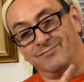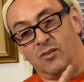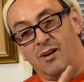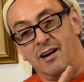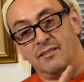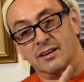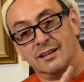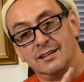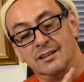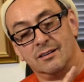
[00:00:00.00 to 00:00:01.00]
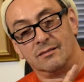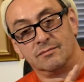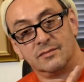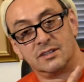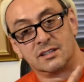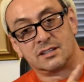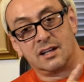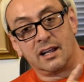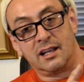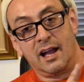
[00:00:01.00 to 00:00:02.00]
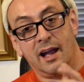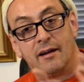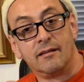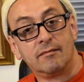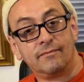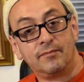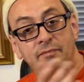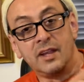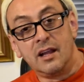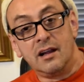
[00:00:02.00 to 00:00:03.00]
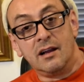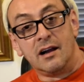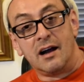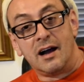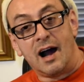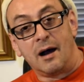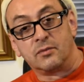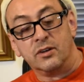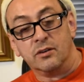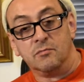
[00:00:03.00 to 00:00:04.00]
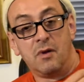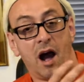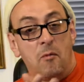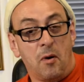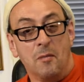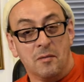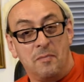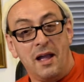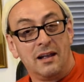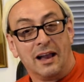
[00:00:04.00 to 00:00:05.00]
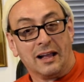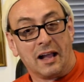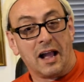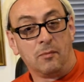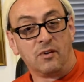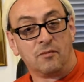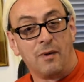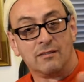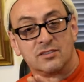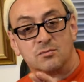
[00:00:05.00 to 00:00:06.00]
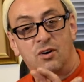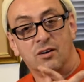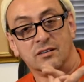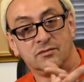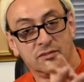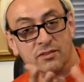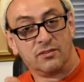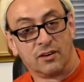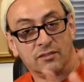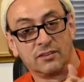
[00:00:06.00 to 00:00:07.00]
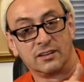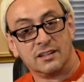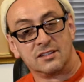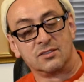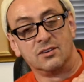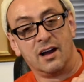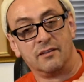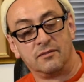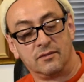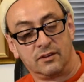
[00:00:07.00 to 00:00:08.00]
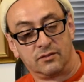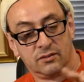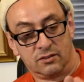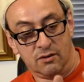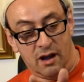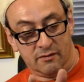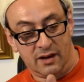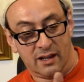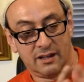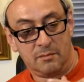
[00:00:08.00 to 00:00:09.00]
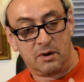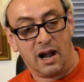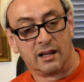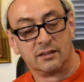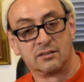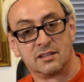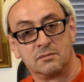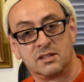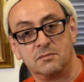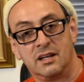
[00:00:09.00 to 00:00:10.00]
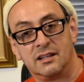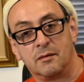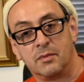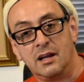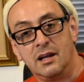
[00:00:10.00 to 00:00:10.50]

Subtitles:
Whatever, you know, just like, yeah, up to you. I'll probably pay like a couple of pounds more for this to have like a bracket or something made up.